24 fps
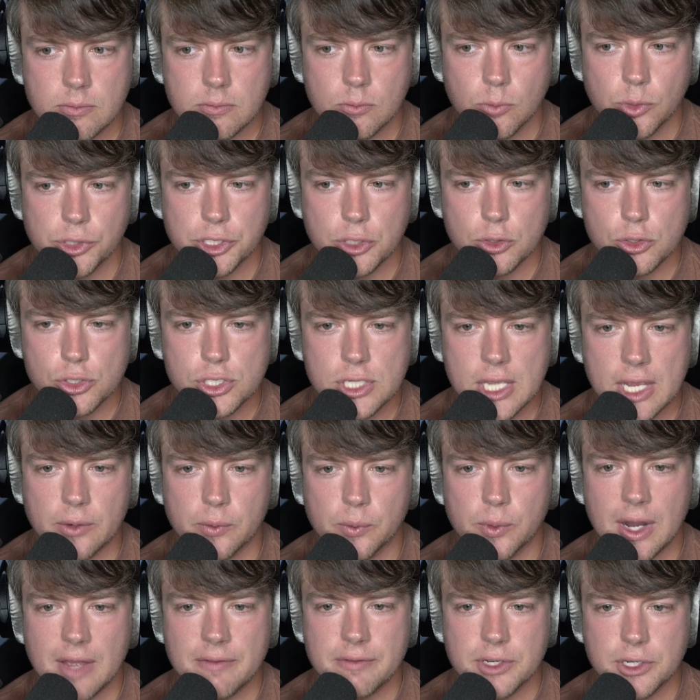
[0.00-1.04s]
when you say
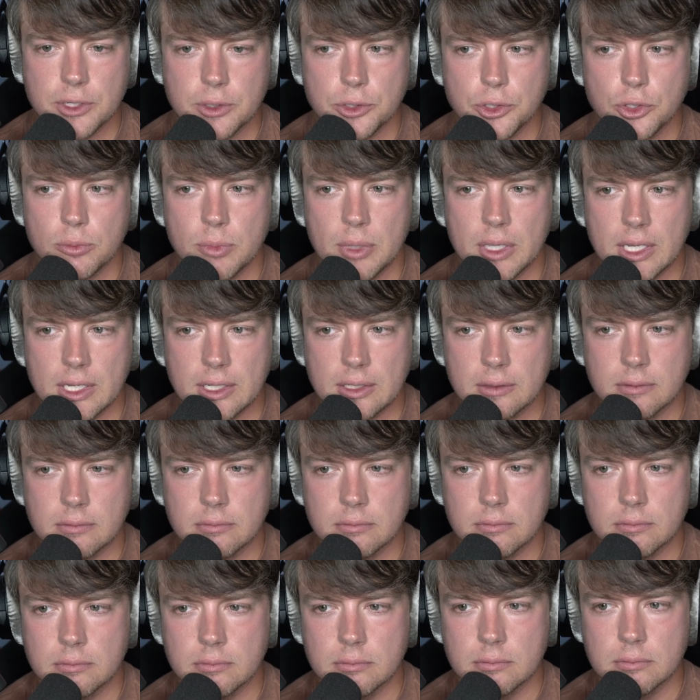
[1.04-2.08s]
revenue, you mean
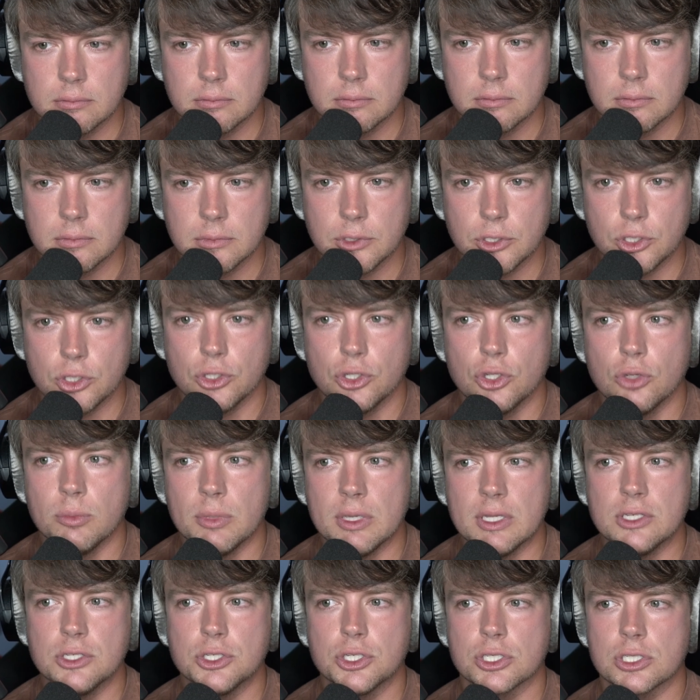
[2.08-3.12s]

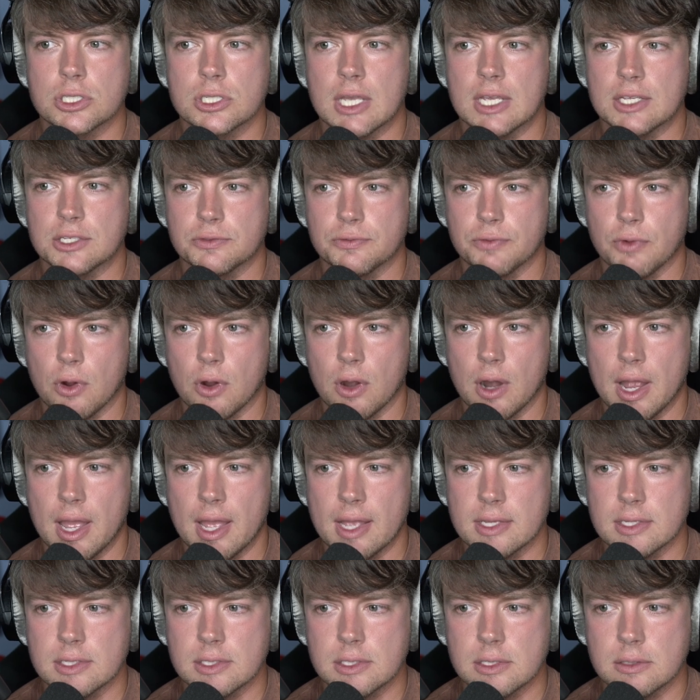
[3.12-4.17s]
just as far
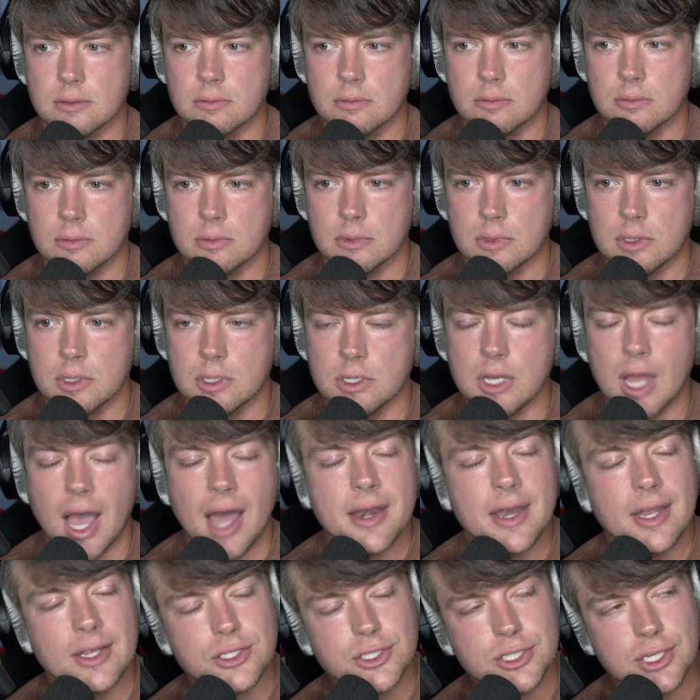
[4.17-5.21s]
as
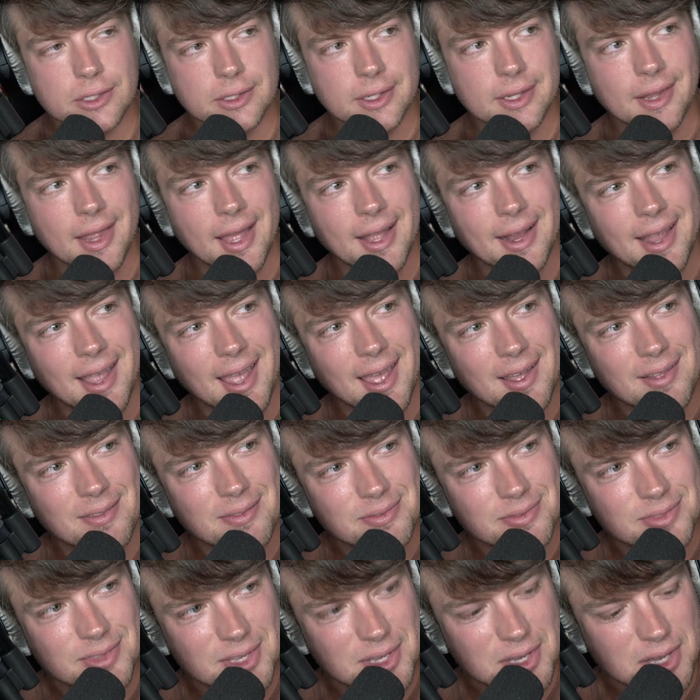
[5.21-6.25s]
not necessarily like
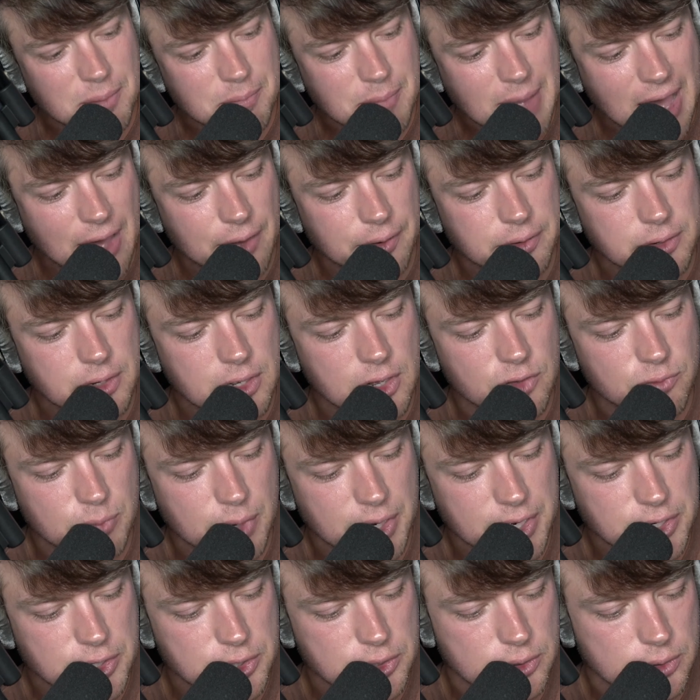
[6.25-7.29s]
the amount of
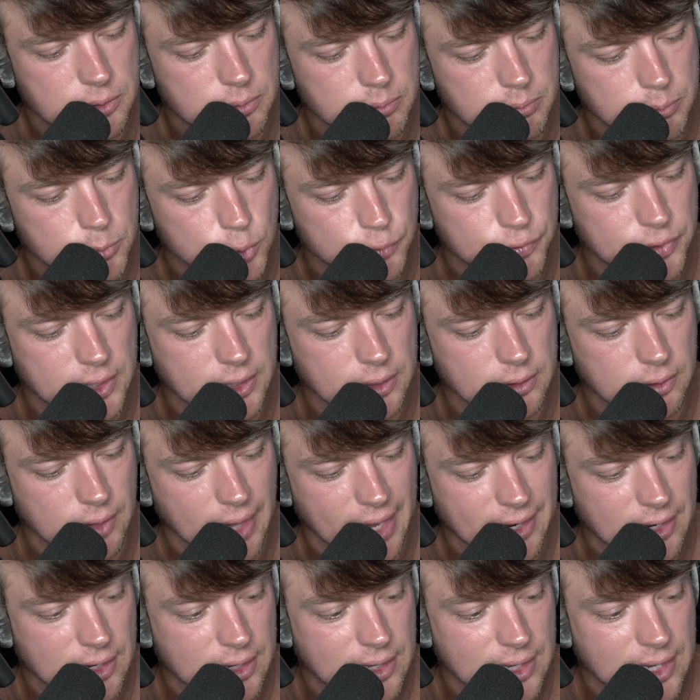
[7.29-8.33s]
money you're moving
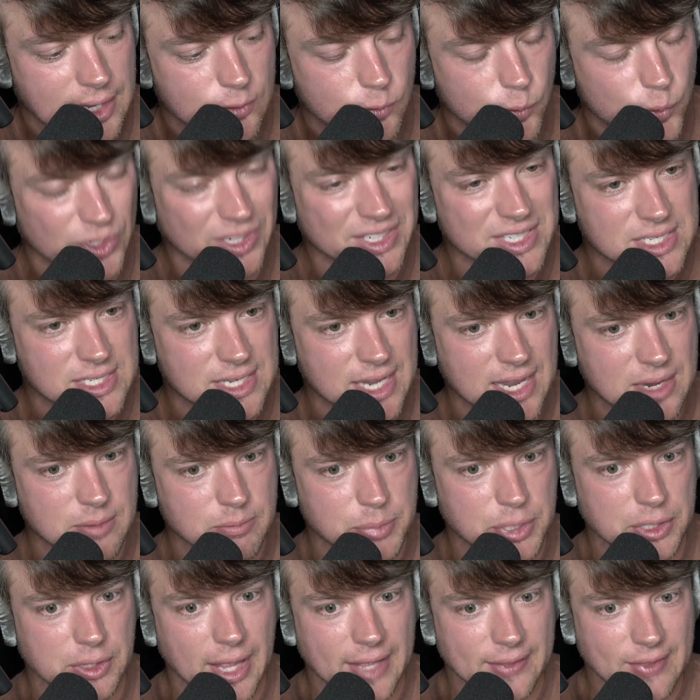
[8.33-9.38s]
like in real estate,
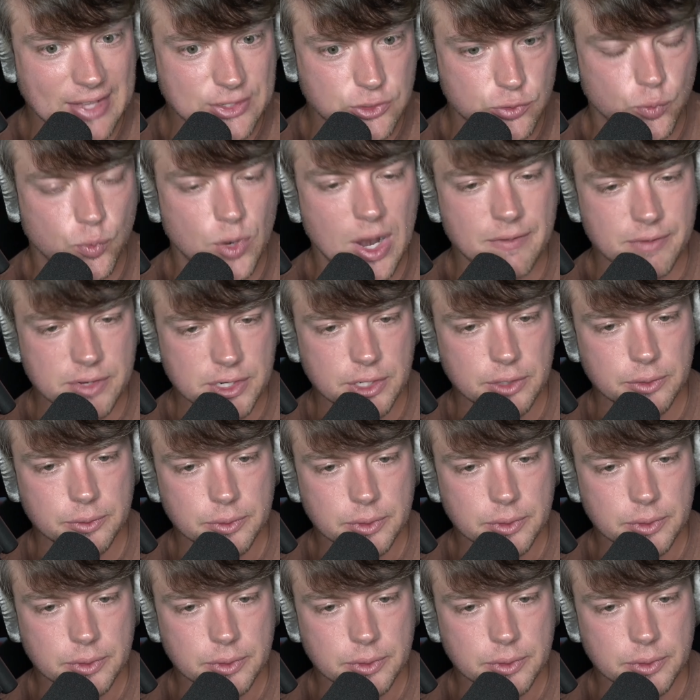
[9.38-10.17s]
but like that's revenue.